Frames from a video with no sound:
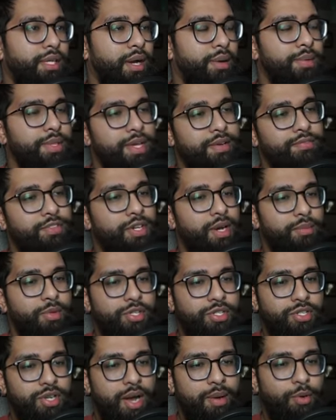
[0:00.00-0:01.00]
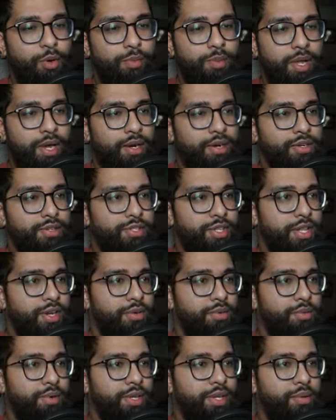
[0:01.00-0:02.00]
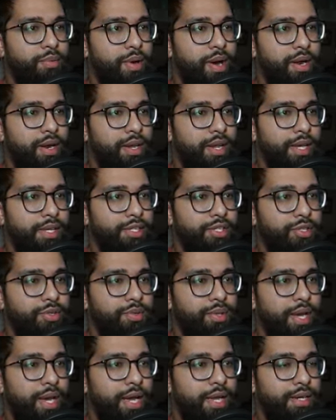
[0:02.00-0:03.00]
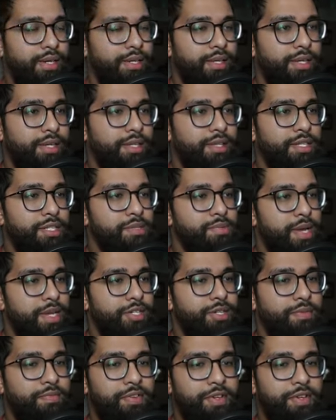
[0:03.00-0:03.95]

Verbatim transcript: I mean, they have double Sabo blockers. So they don't really want to, like, do that. This matchup